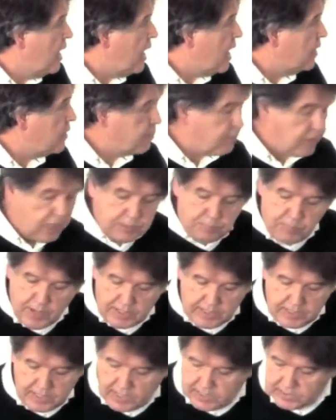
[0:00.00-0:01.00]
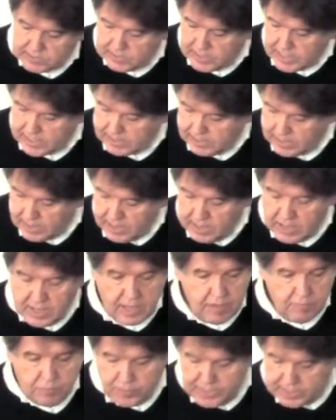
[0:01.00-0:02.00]
And the prospect is that
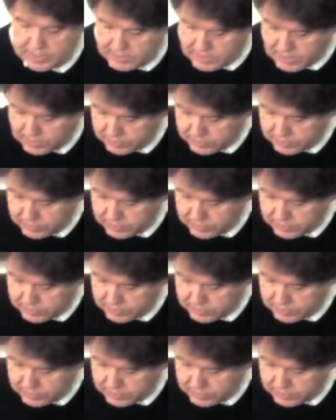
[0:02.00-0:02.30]
if we did